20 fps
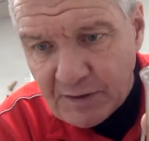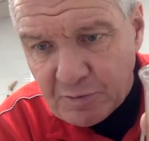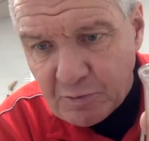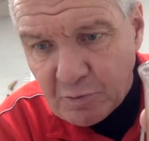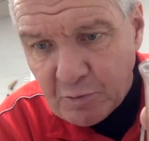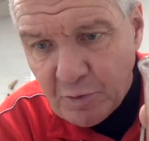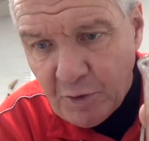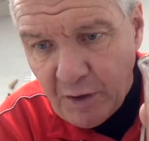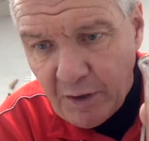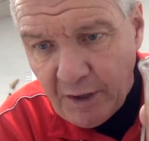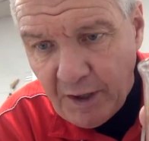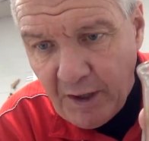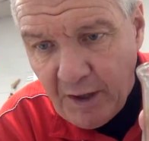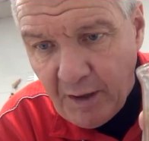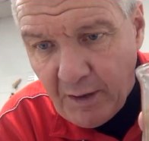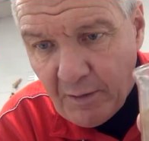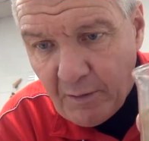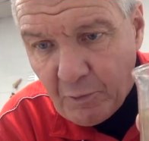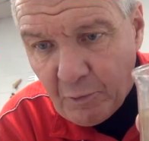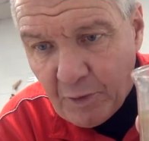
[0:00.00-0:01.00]
is
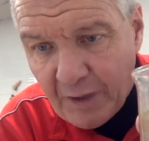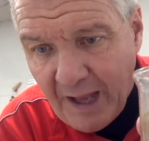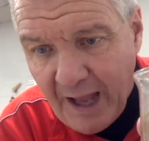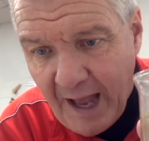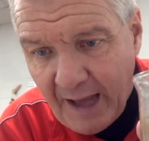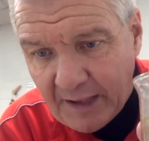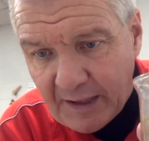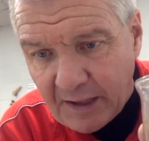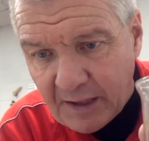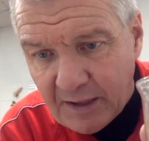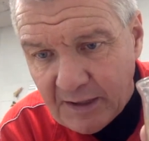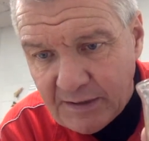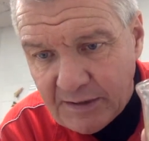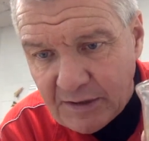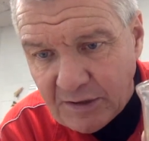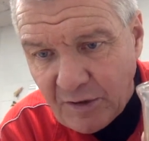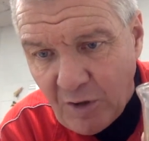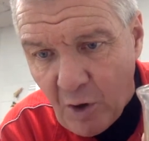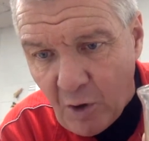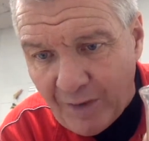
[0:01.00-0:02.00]
really reacting.
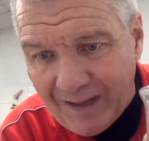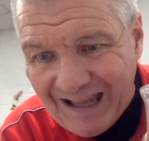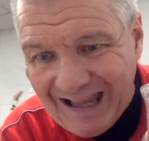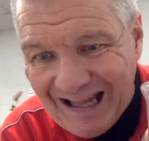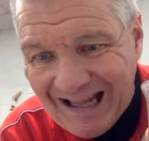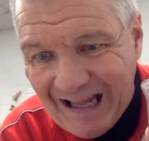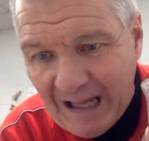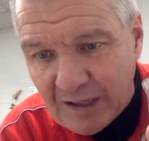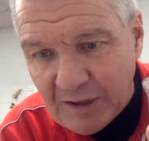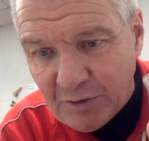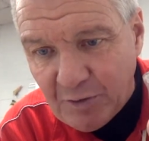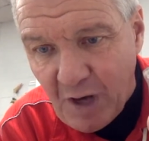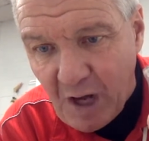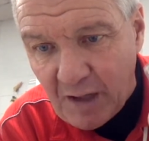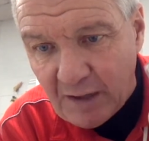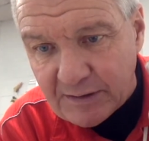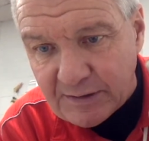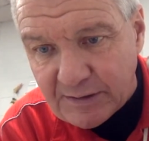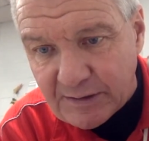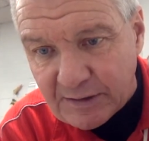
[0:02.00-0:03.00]
This is called
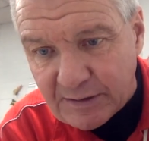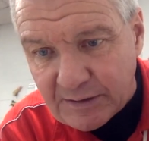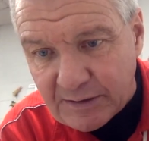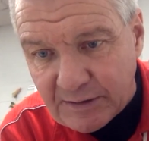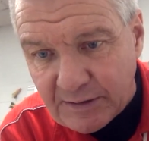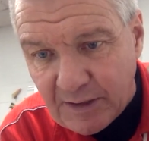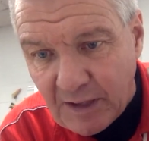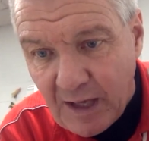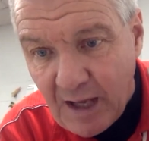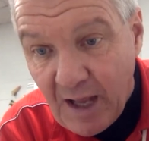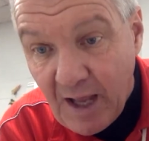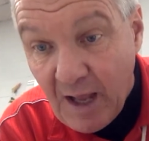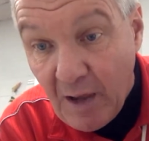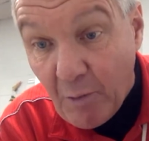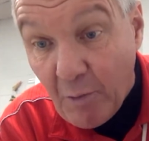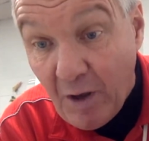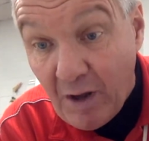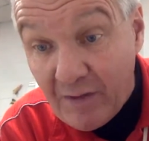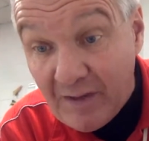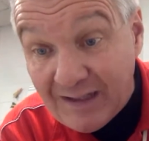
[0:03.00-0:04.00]
electrolysis.
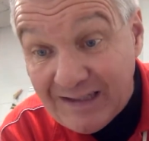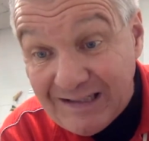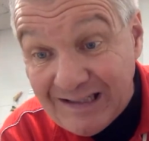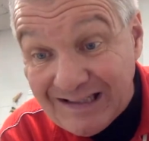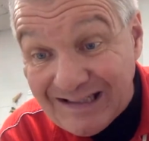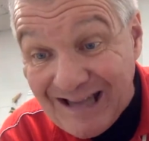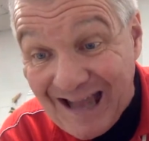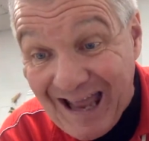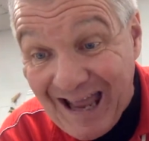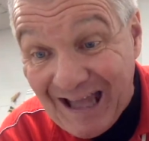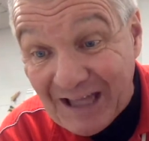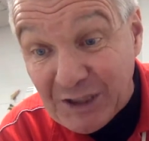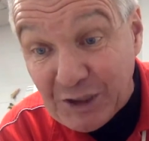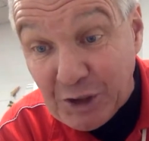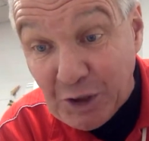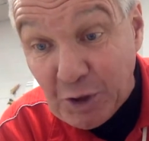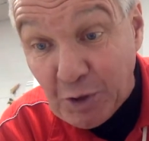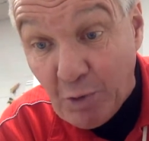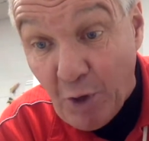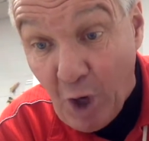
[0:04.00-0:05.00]
Well, this is
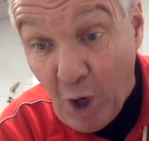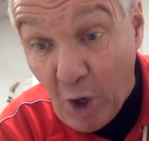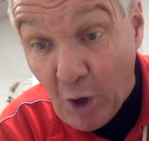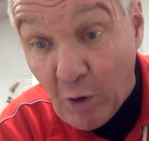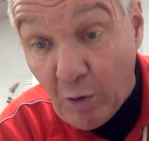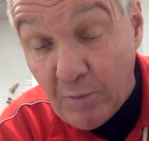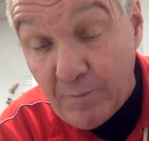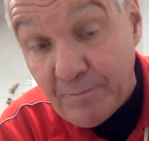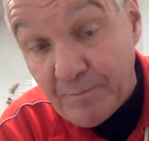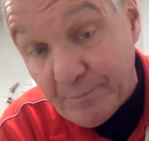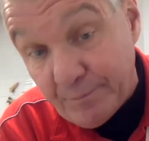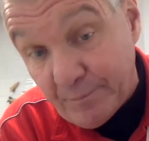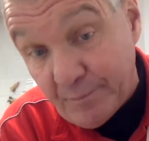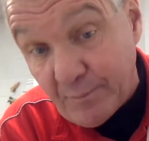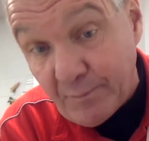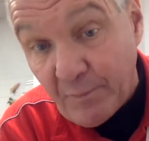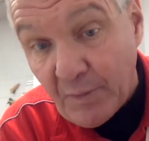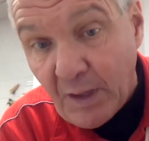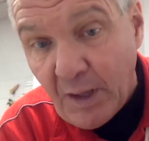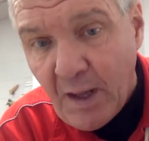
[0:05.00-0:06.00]
H2O,
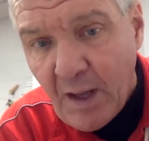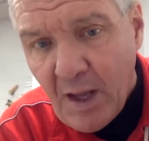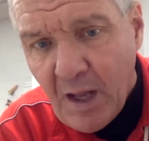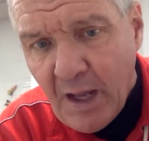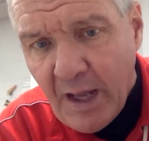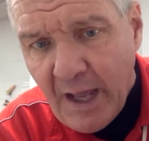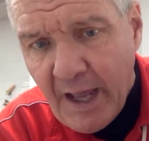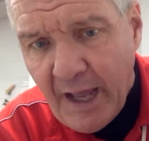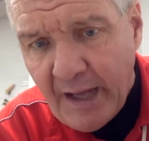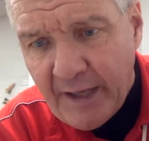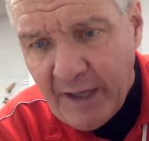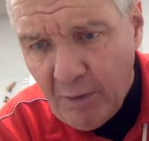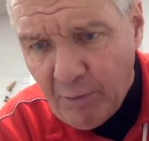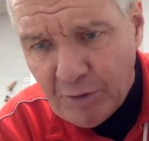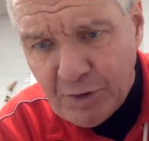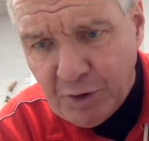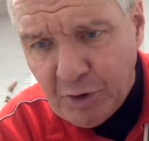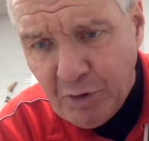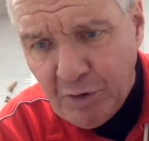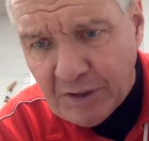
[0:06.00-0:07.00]
and it
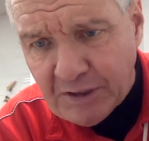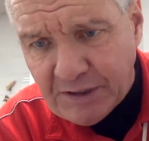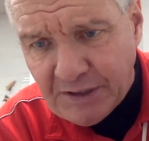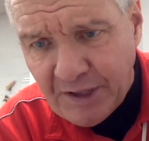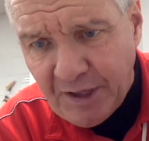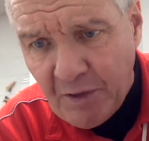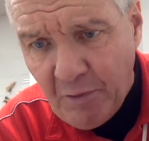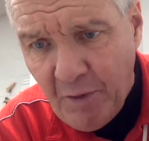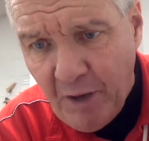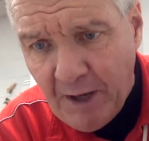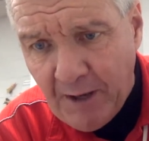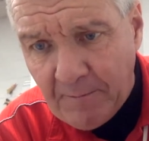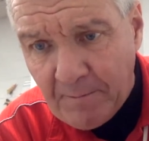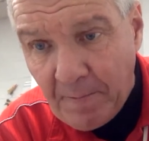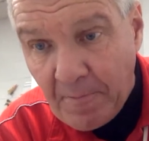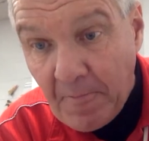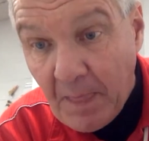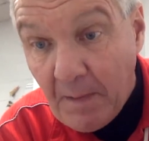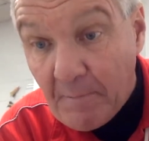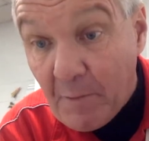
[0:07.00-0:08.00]
would do this anyway.
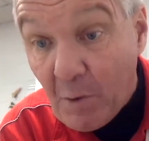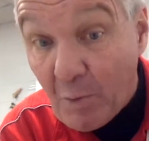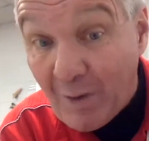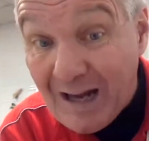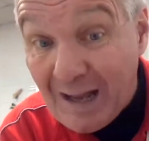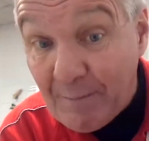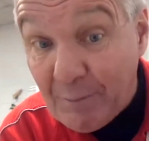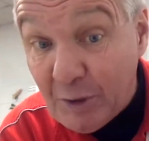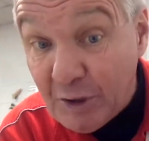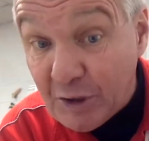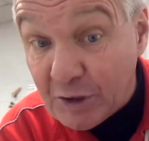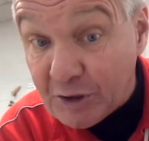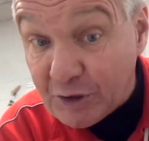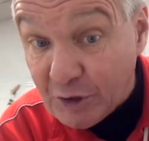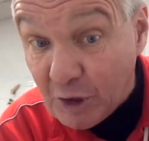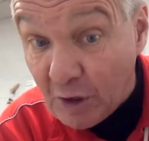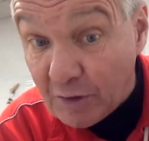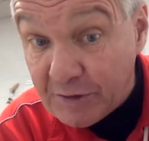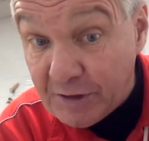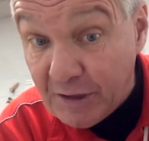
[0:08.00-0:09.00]
But when I put the
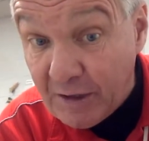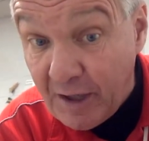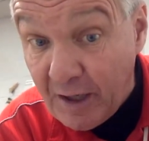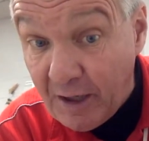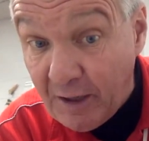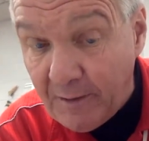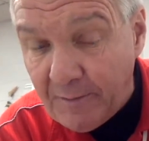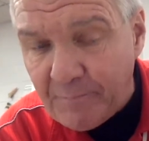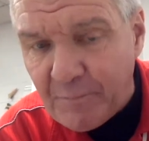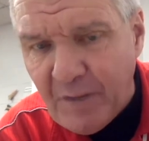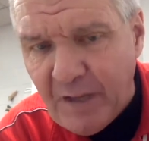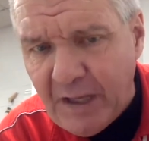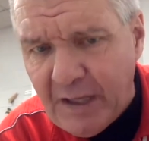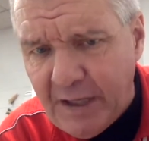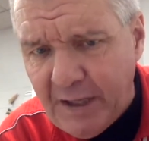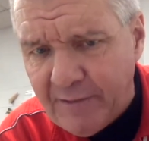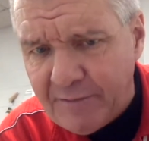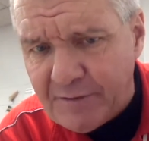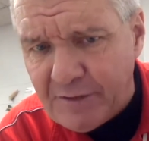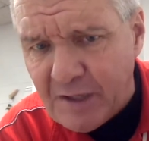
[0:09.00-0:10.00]
salt in there,
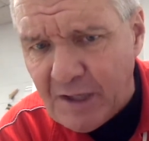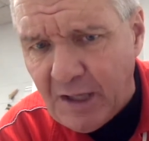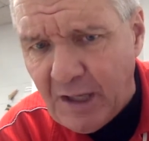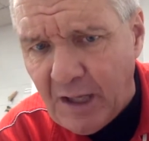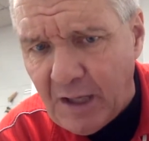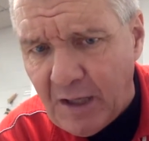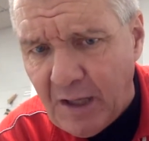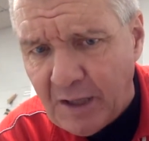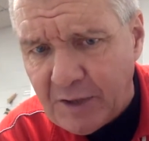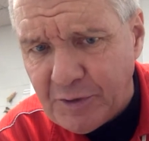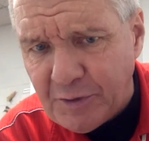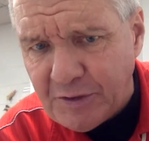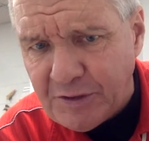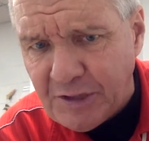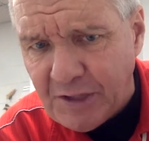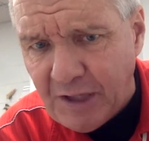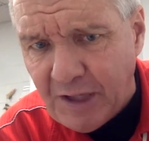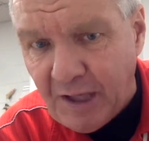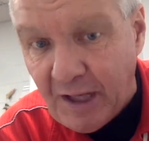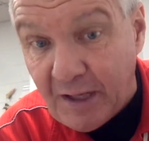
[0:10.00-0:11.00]
it gives the
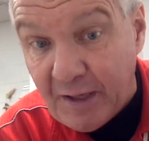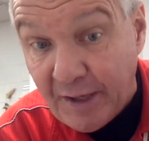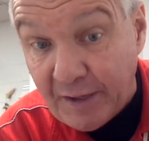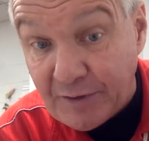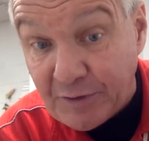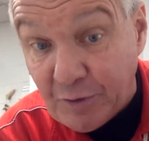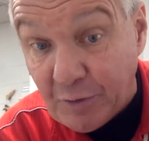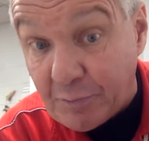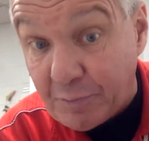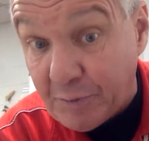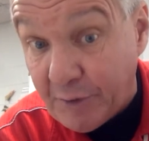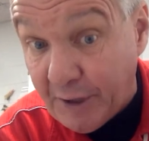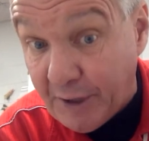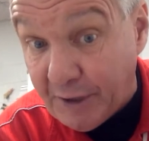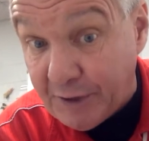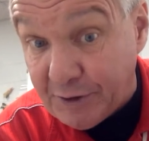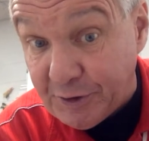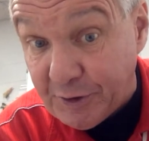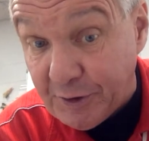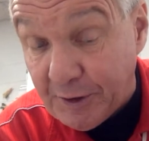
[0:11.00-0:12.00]
electricity an extra
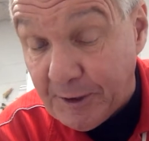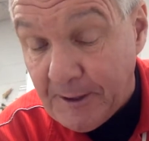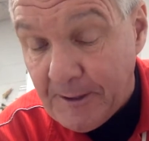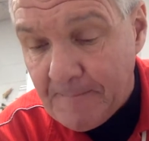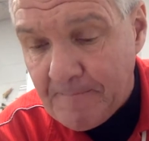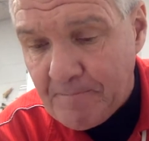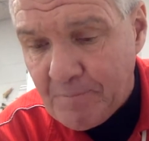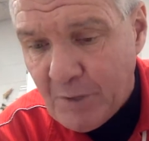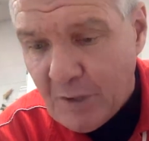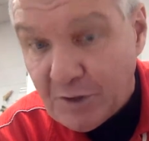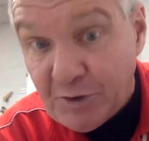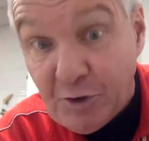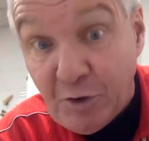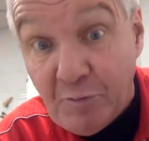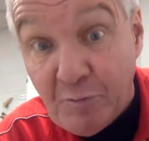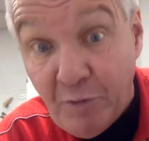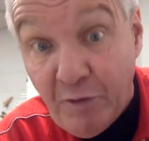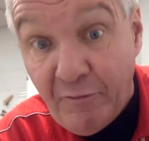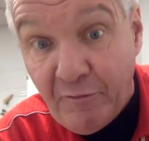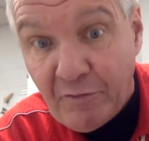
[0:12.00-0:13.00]
bridge
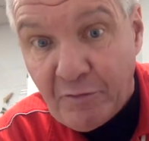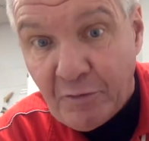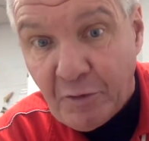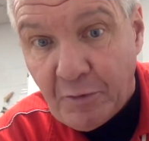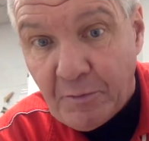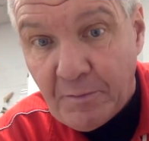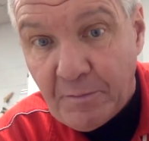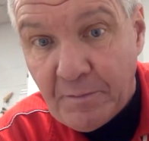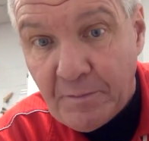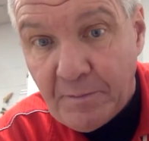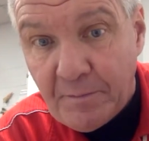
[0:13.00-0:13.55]
to move through.